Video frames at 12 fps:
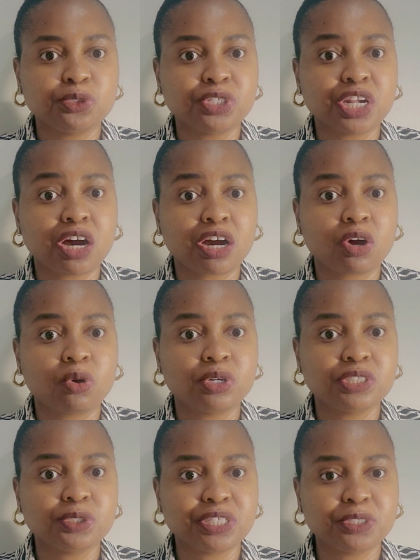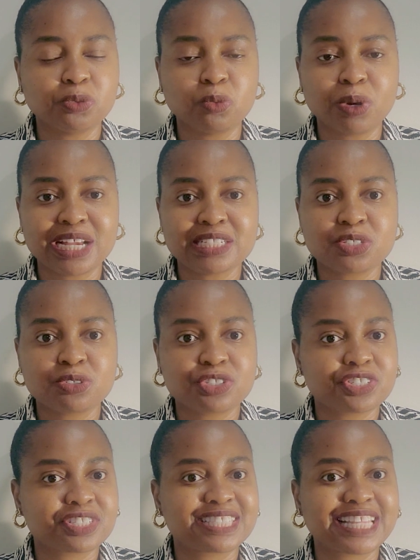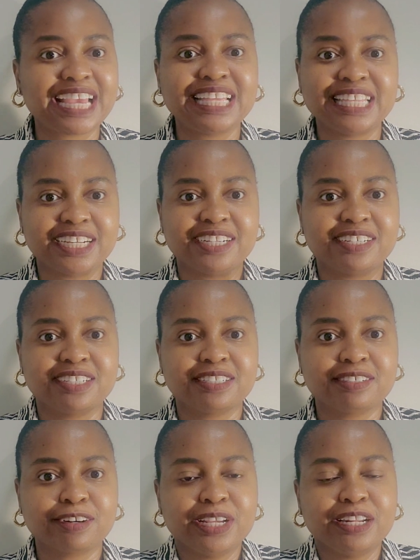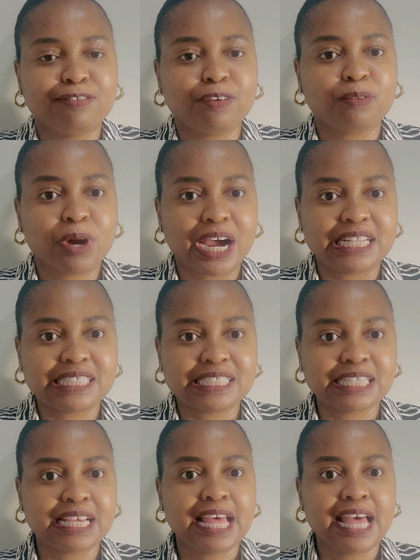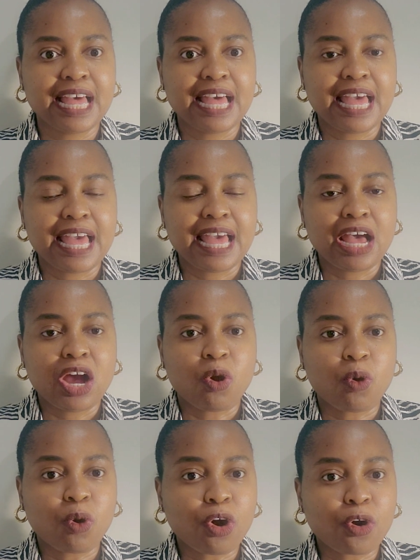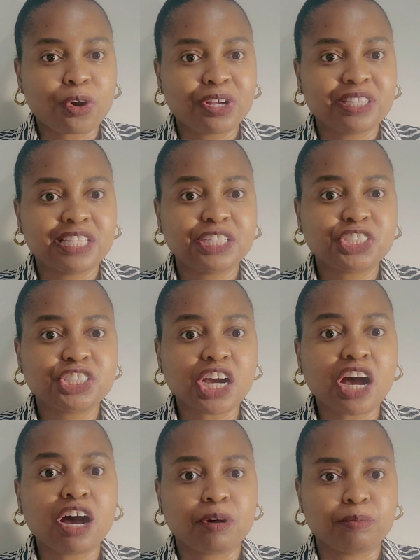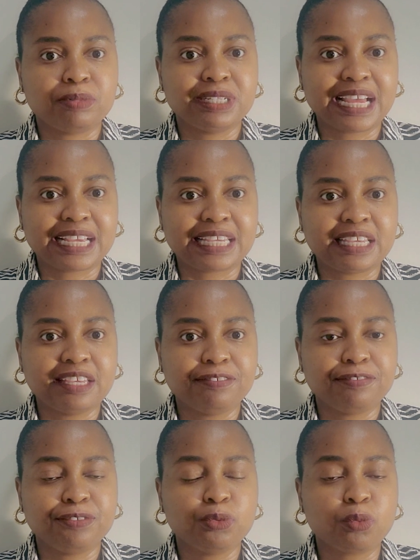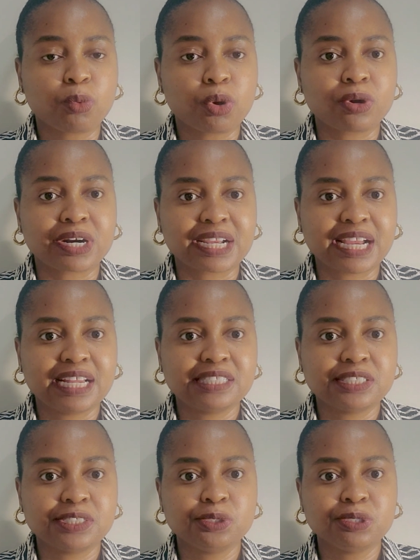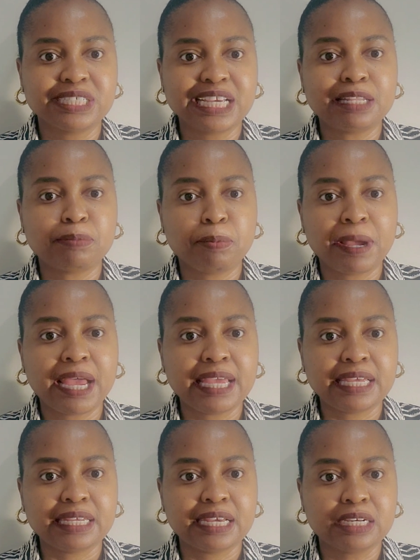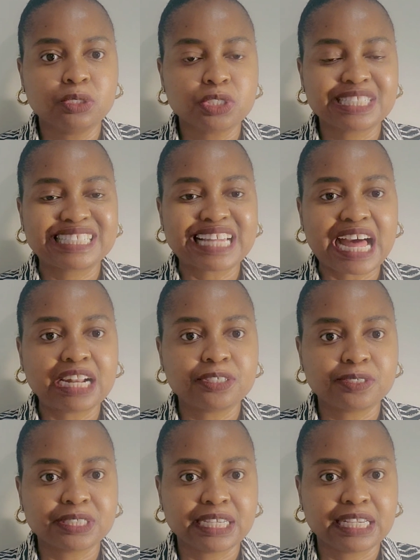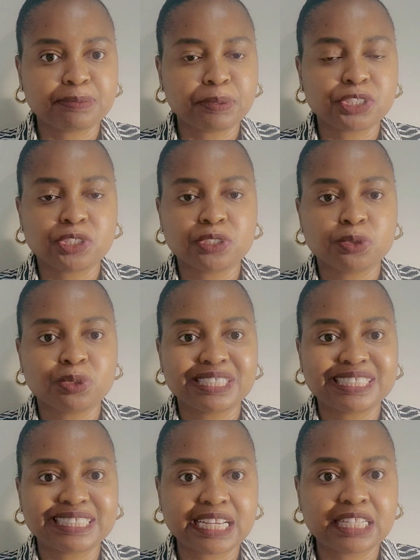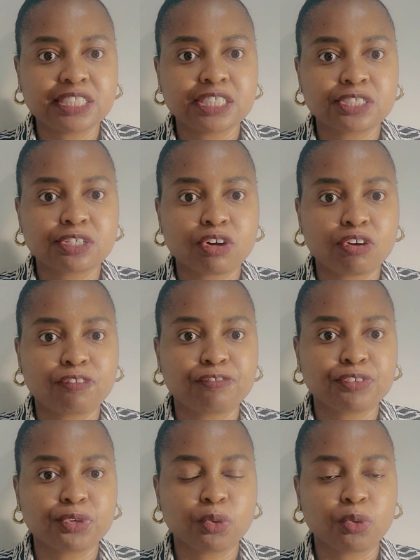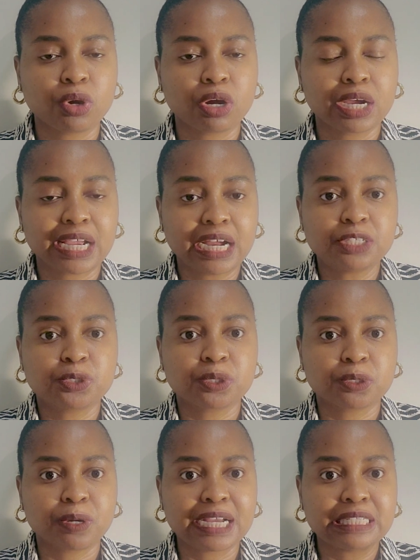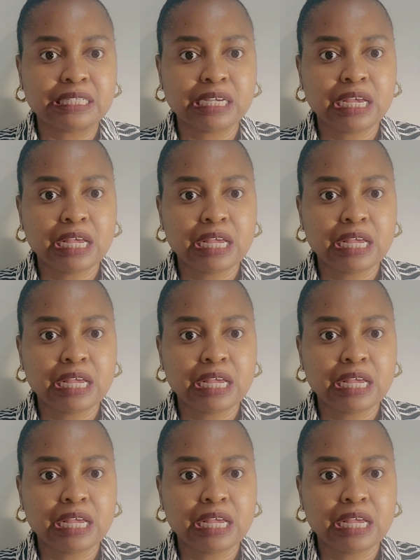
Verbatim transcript: You're not going to the US to just stay there, really, for what? Or the job, like if you work and you get paid a good salary, especially to the standard of your country, right?